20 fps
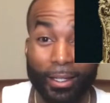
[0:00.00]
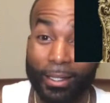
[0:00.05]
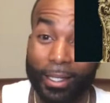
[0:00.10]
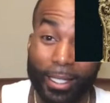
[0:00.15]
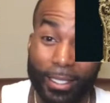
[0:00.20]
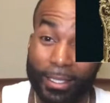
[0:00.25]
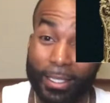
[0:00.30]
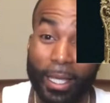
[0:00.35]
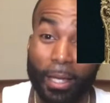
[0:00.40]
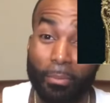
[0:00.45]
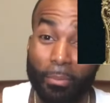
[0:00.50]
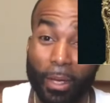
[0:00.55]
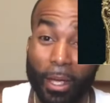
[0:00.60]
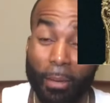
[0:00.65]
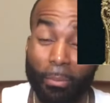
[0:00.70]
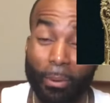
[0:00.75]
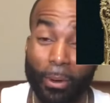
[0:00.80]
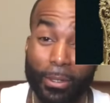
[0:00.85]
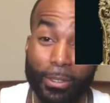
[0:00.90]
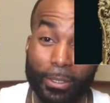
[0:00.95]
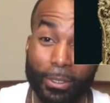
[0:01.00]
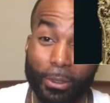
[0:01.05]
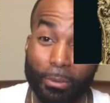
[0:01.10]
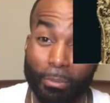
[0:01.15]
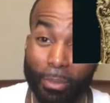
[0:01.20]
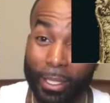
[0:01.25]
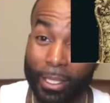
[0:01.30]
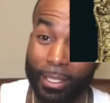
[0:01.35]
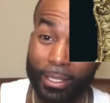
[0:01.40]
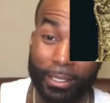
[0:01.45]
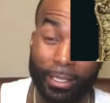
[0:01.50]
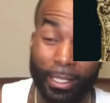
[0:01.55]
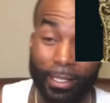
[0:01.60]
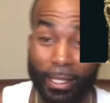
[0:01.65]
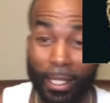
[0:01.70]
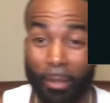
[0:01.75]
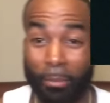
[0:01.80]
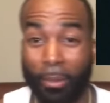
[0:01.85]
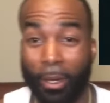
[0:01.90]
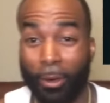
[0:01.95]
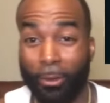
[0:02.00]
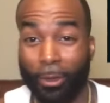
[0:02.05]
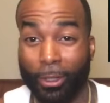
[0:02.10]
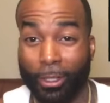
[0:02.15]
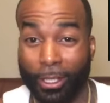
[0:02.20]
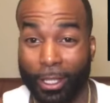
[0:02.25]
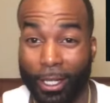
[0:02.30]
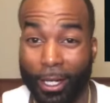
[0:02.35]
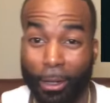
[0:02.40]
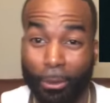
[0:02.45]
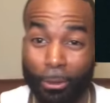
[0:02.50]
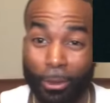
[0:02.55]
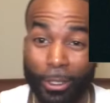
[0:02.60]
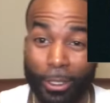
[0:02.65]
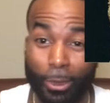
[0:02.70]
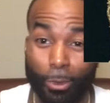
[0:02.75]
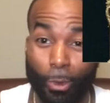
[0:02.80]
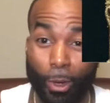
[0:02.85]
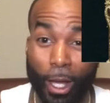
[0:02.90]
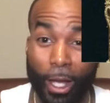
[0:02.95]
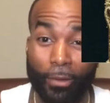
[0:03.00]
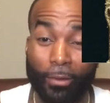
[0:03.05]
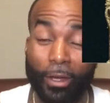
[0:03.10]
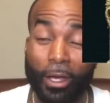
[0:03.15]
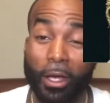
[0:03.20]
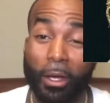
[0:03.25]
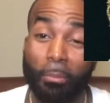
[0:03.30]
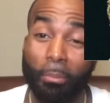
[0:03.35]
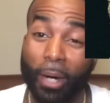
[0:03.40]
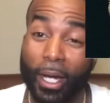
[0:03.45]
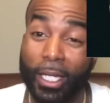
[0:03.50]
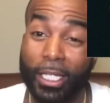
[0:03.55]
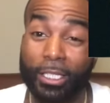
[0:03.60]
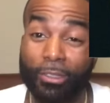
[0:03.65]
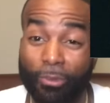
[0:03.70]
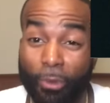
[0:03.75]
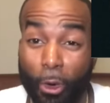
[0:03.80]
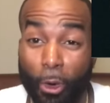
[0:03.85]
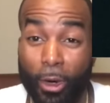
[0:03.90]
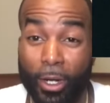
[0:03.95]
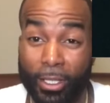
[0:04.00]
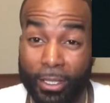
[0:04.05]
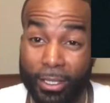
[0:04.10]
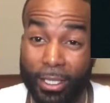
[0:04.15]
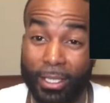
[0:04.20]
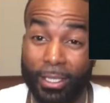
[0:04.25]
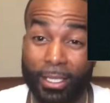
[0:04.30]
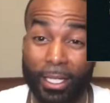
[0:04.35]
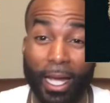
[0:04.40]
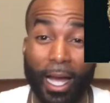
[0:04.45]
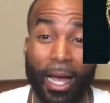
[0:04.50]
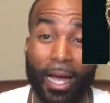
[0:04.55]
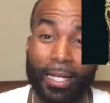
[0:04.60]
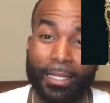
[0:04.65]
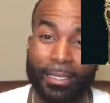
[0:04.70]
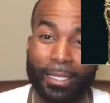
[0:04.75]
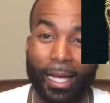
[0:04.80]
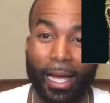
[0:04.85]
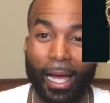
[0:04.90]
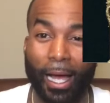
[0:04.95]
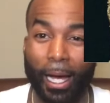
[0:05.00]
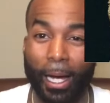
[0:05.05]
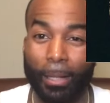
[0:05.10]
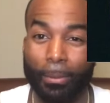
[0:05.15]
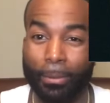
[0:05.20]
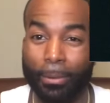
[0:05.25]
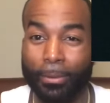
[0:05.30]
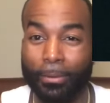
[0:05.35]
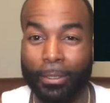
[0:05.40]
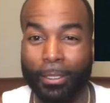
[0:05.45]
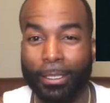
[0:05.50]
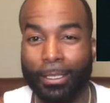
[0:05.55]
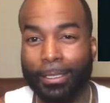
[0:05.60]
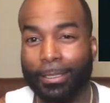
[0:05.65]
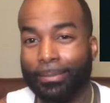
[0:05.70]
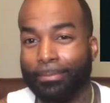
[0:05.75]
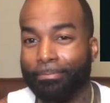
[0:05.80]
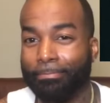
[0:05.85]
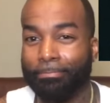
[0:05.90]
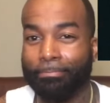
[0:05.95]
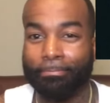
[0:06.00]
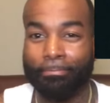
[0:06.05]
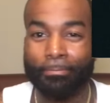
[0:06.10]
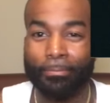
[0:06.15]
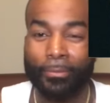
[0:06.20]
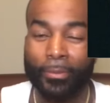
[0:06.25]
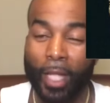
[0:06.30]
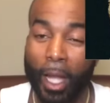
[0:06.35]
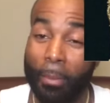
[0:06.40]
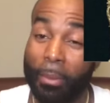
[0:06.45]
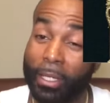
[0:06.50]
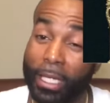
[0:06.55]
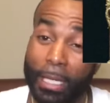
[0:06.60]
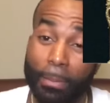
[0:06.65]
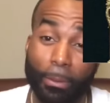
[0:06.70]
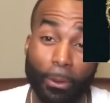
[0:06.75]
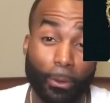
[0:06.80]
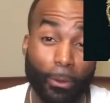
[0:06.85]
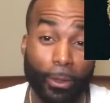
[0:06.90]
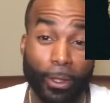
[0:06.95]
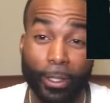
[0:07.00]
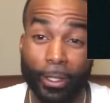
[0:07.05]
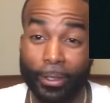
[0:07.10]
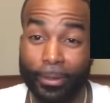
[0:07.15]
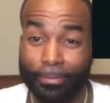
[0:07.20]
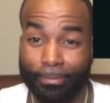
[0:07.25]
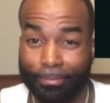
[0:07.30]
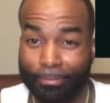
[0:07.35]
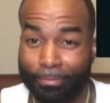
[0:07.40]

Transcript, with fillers: That's that man personal business. Let that man work that out with his wife. But as far as this Khaza album, I'm gonna keep it real.